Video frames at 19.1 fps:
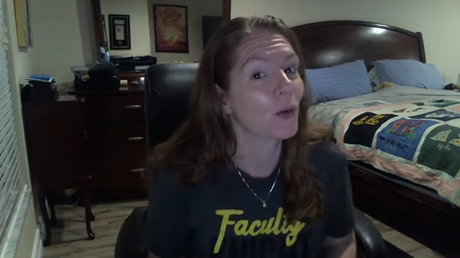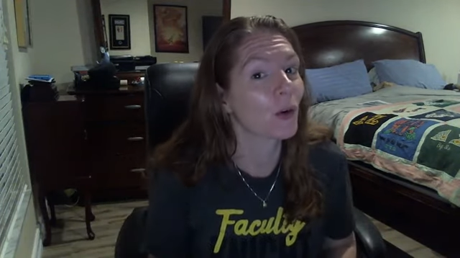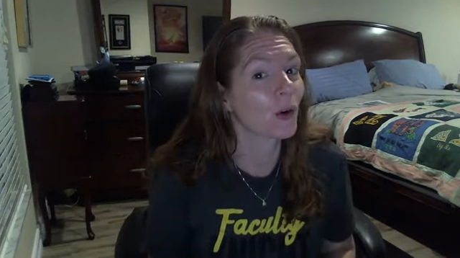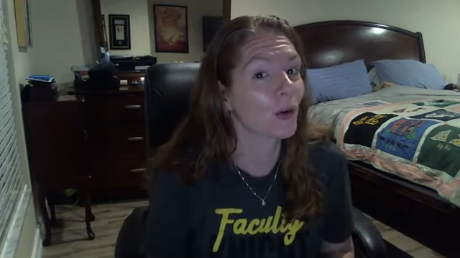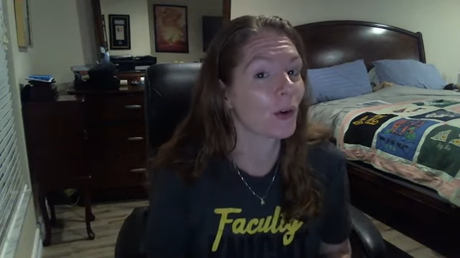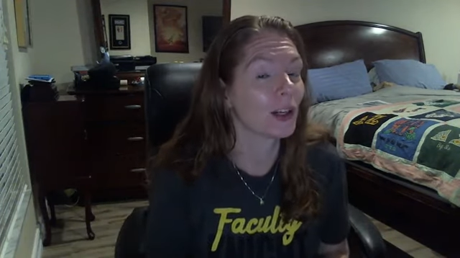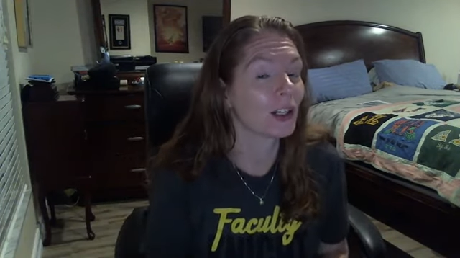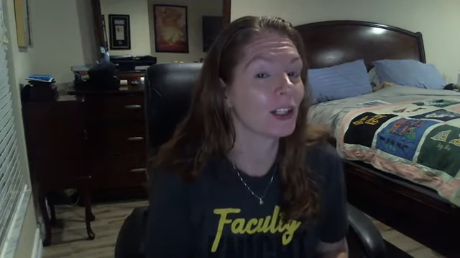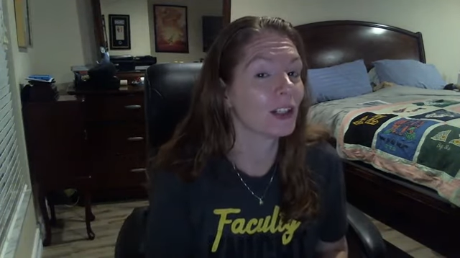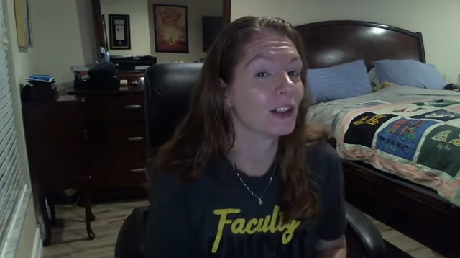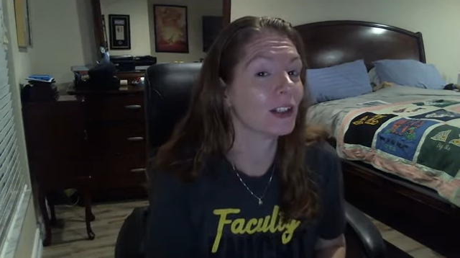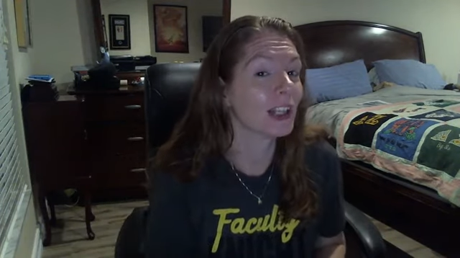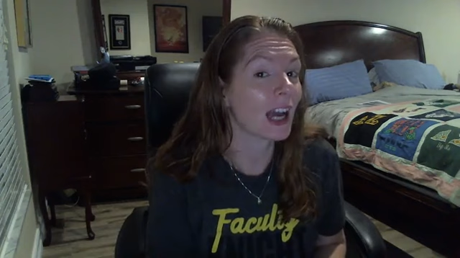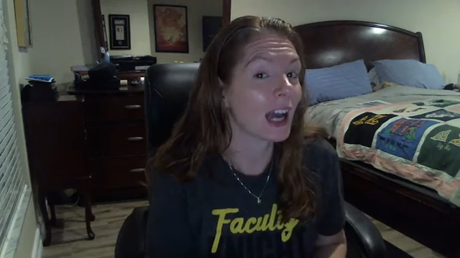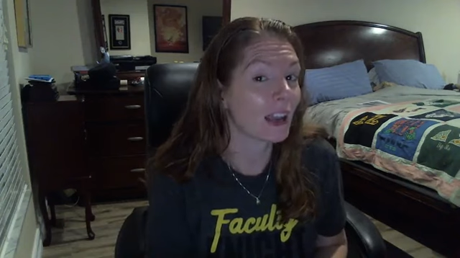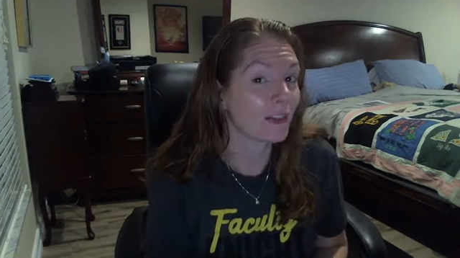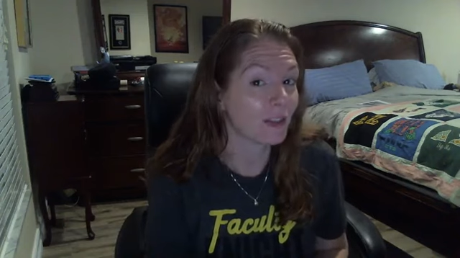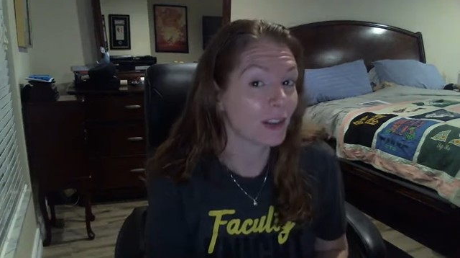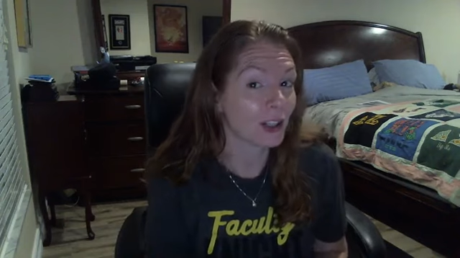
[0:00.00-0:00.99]
We're going to
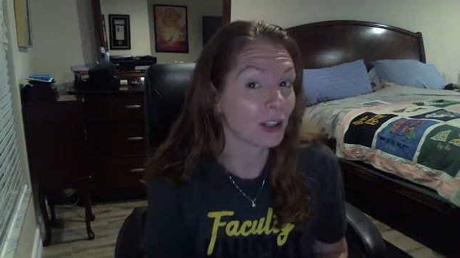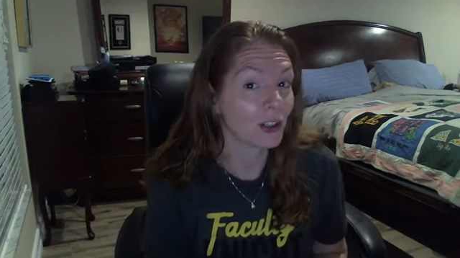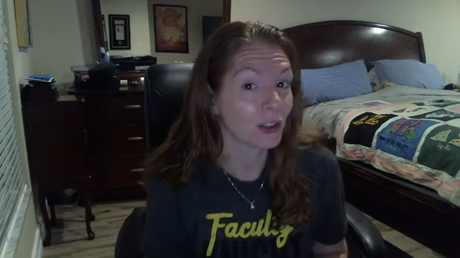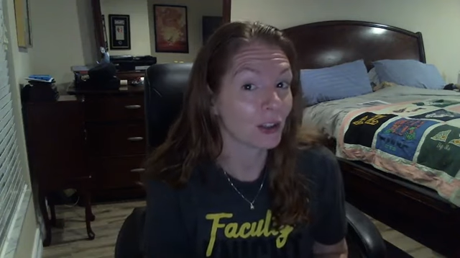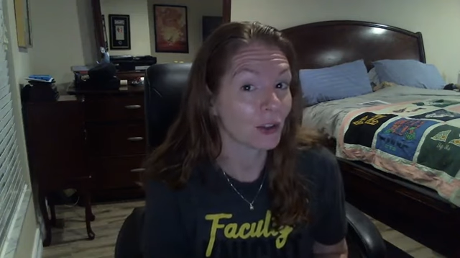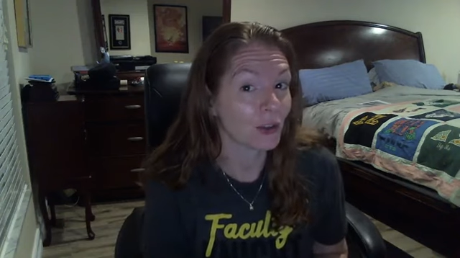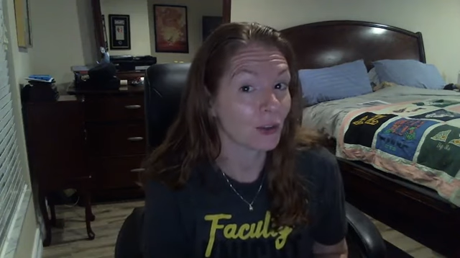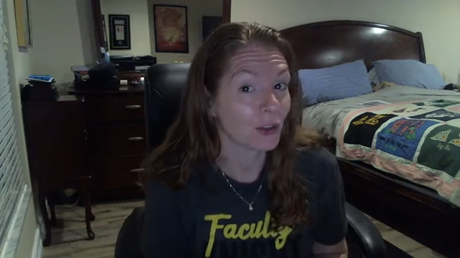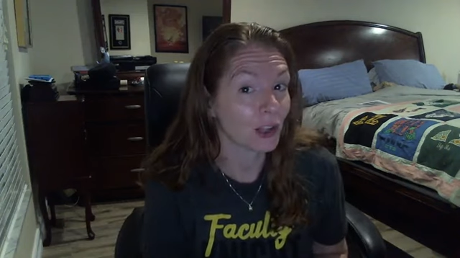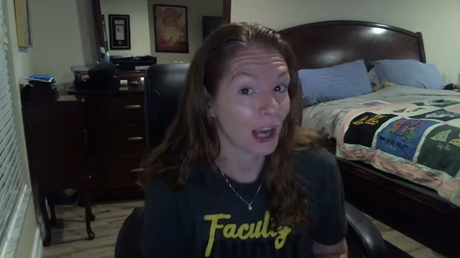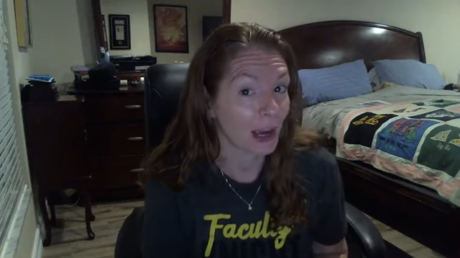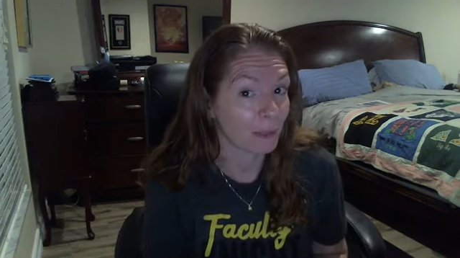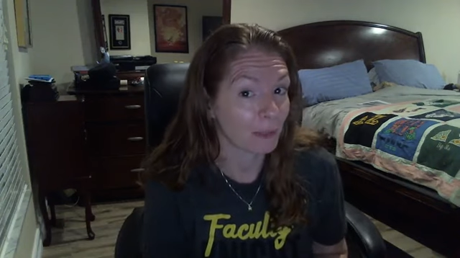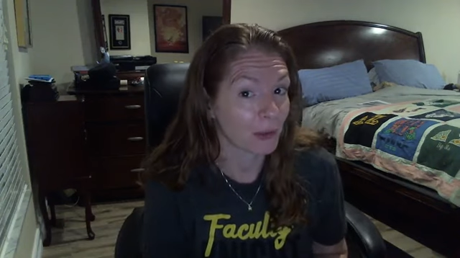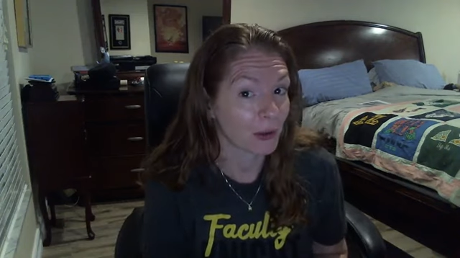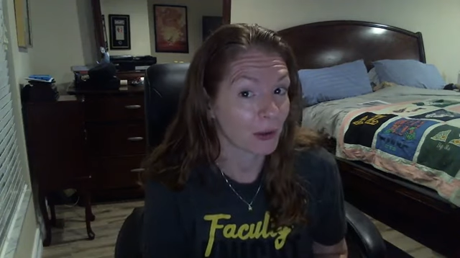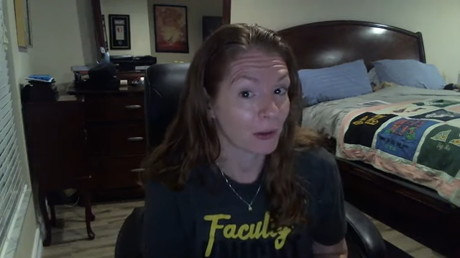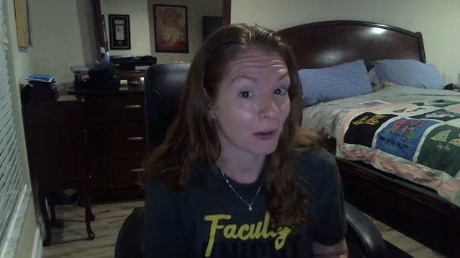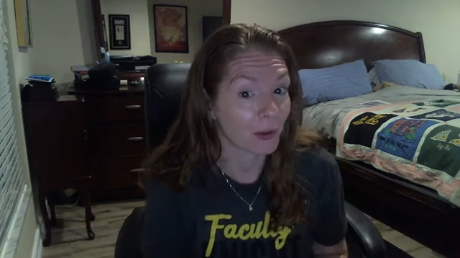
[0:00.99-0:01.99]
dive into
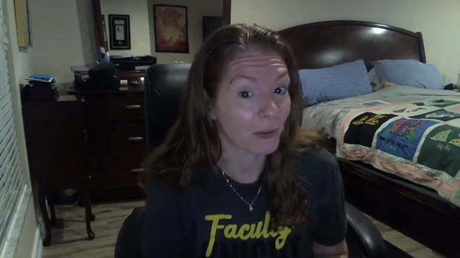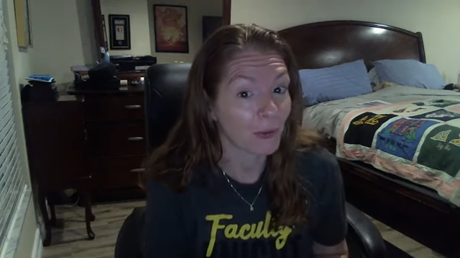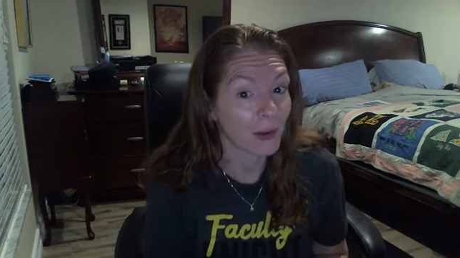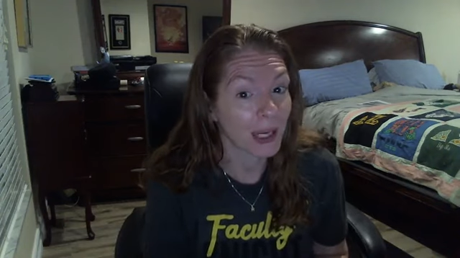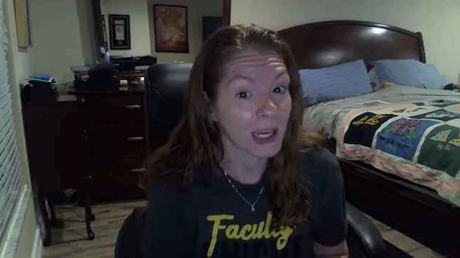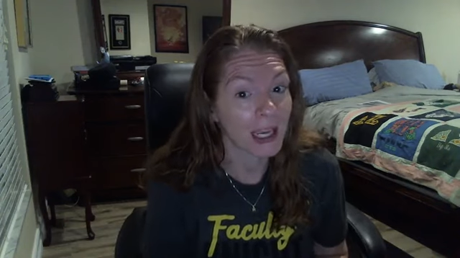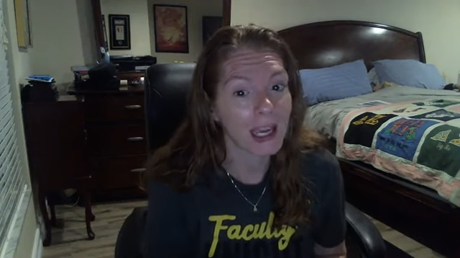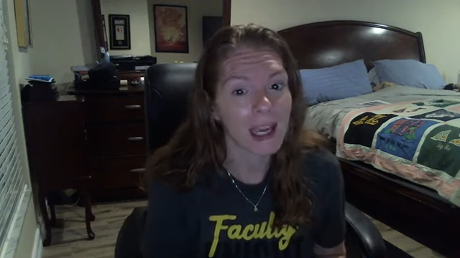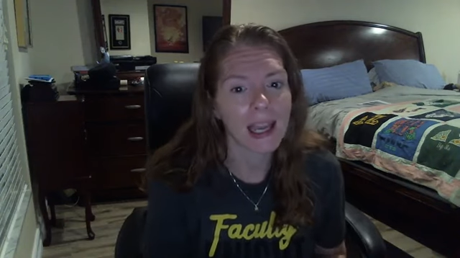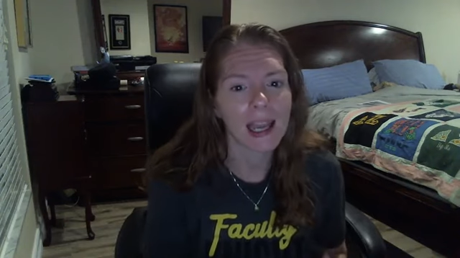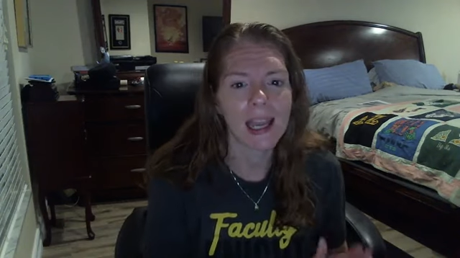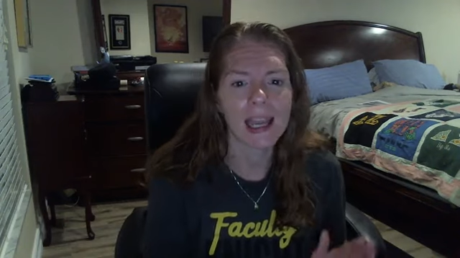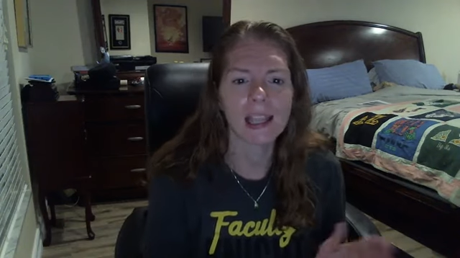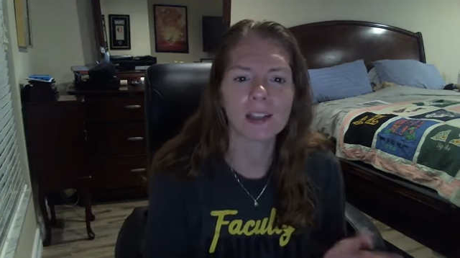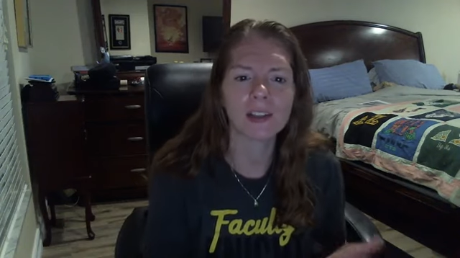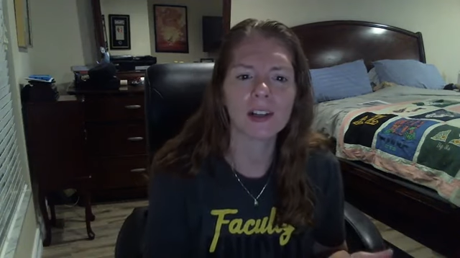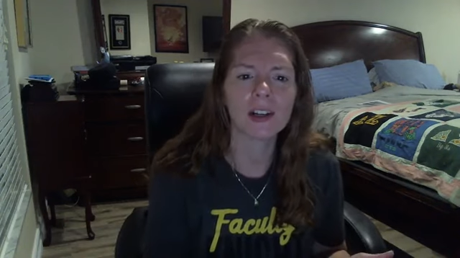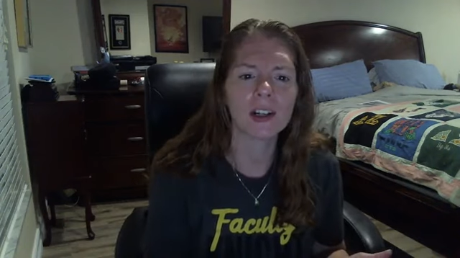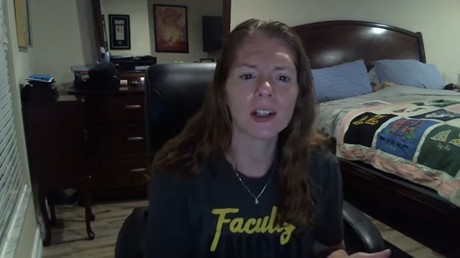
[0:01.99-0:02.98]
chapter 3
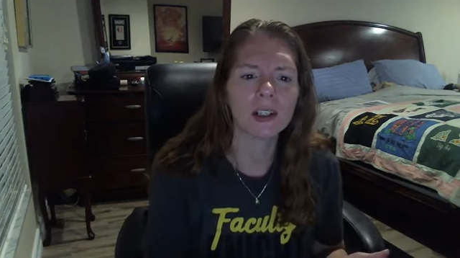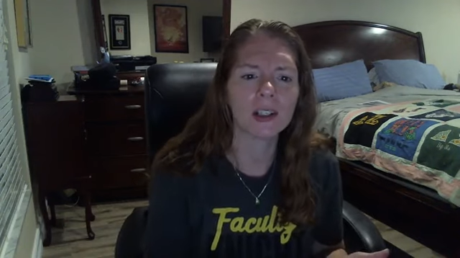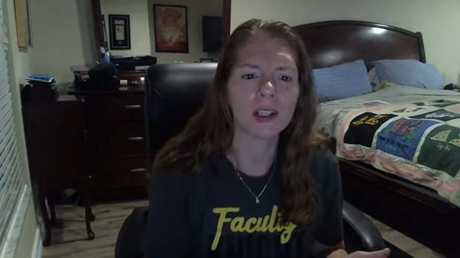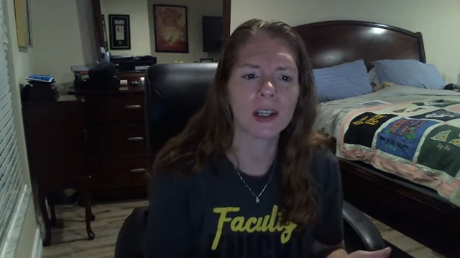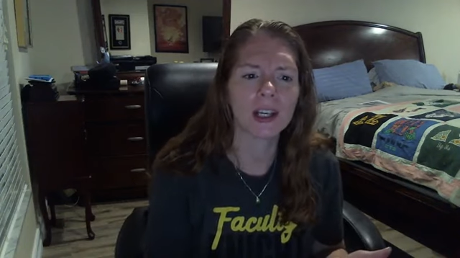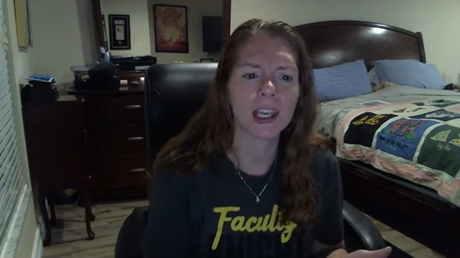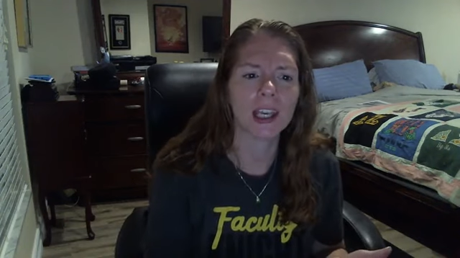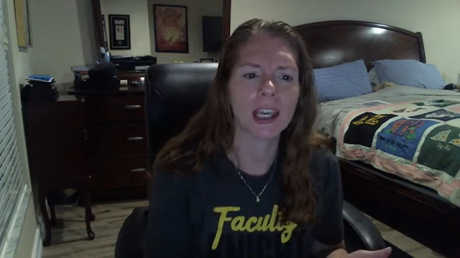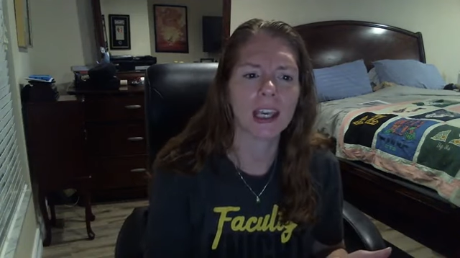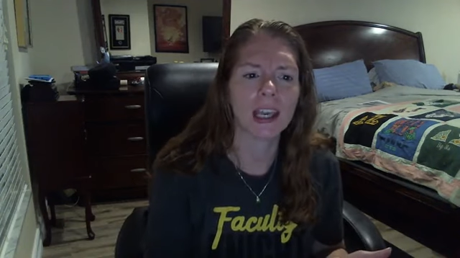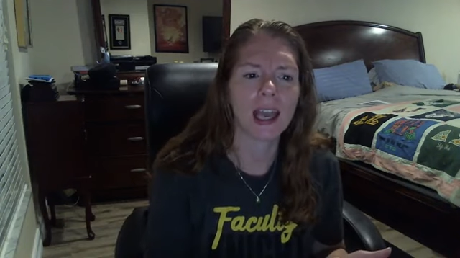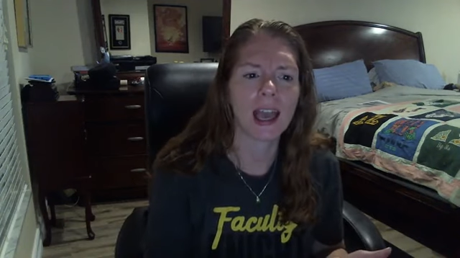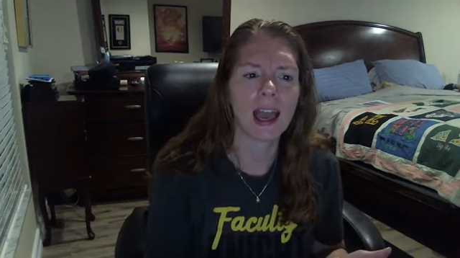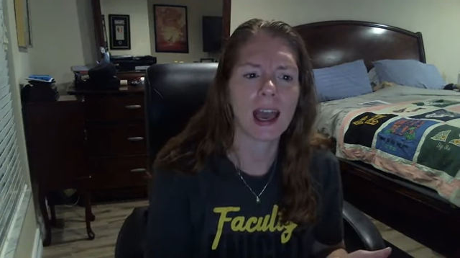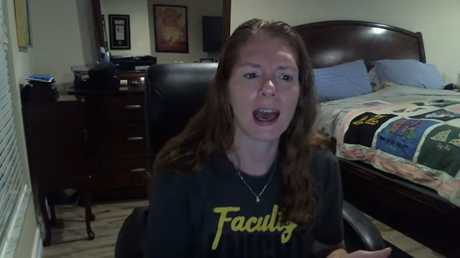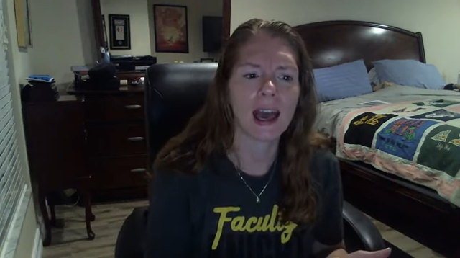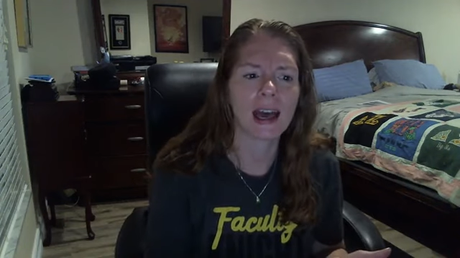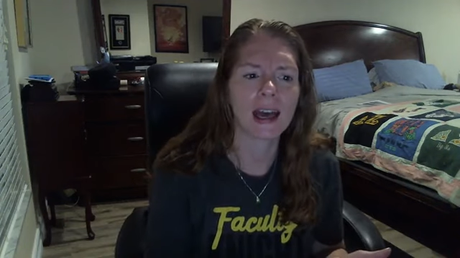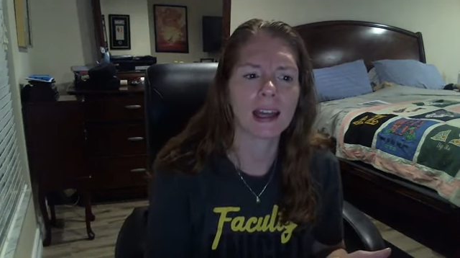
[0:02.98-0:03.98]
and start looking
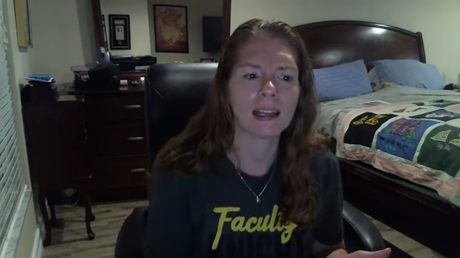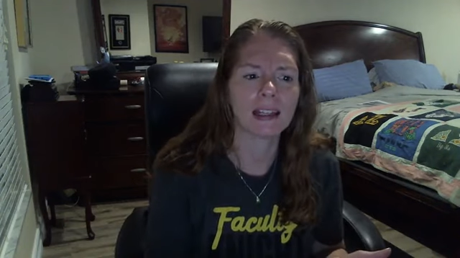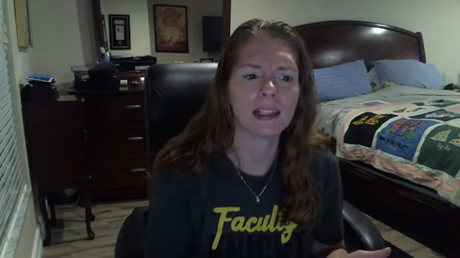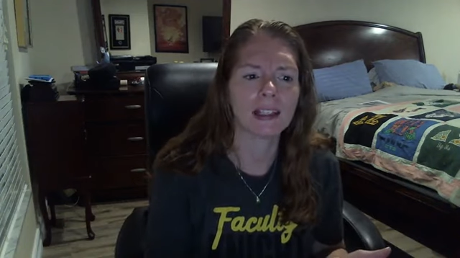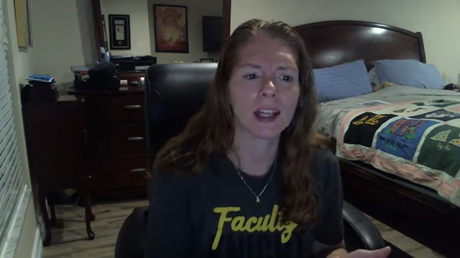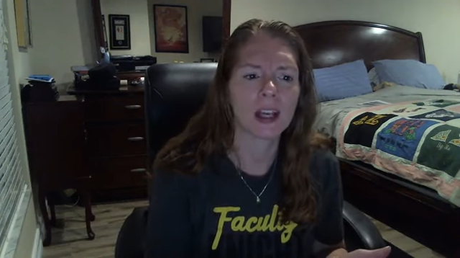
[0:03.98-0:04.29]
at